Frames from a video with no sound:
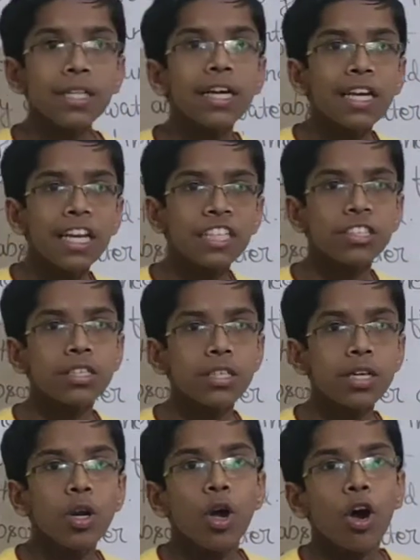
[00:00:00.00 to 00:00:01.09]
the
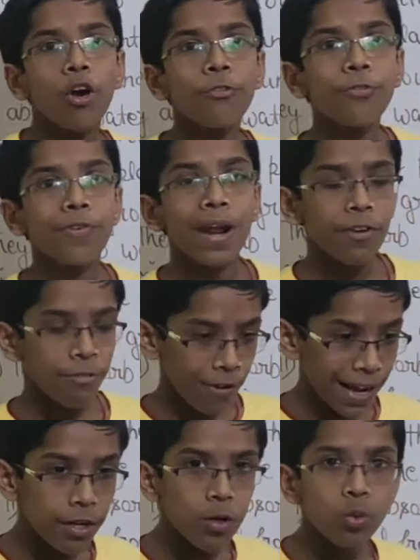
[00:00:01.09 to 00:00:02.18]
cluster of
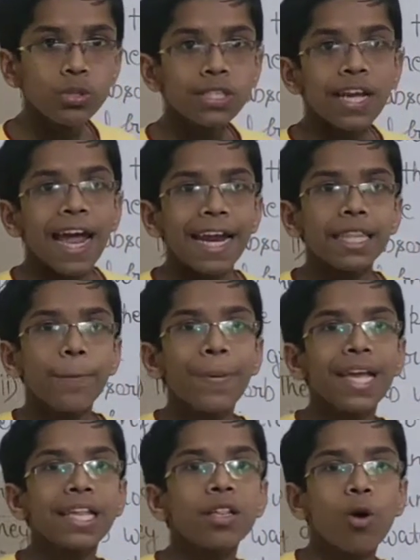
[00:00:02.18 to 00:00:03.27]
fine roots at the
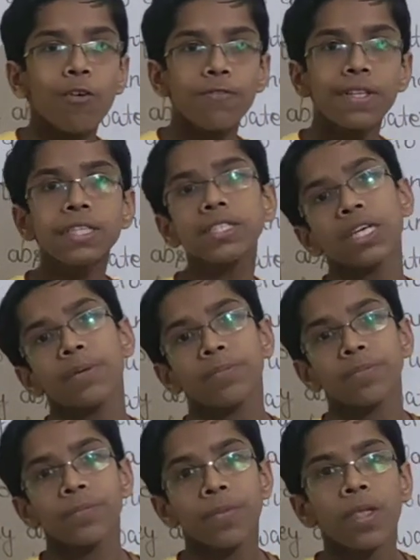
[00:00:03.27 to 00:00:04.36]
base of the
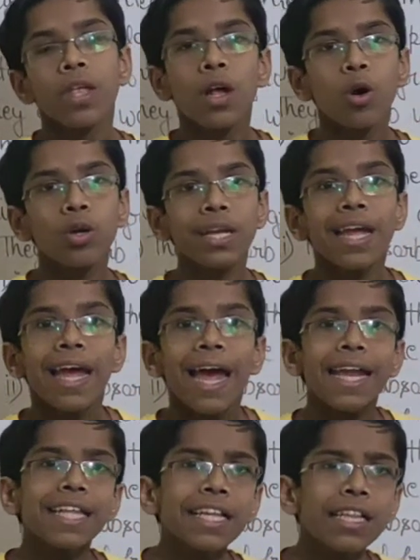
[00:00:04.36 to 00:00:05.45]
stem. Okay,
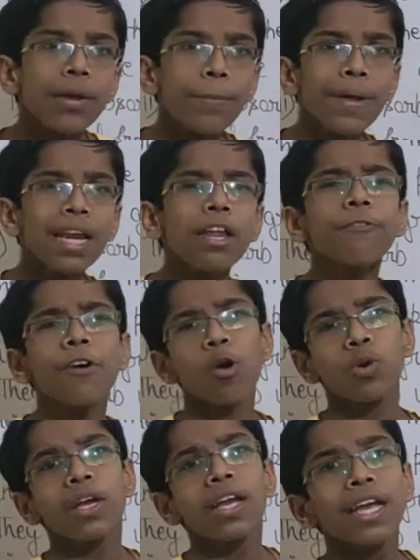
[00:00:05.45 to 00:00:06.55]
and these are mainly
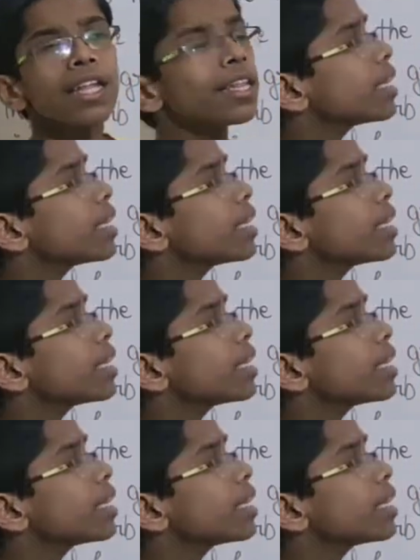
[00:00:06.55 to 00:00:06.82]
found in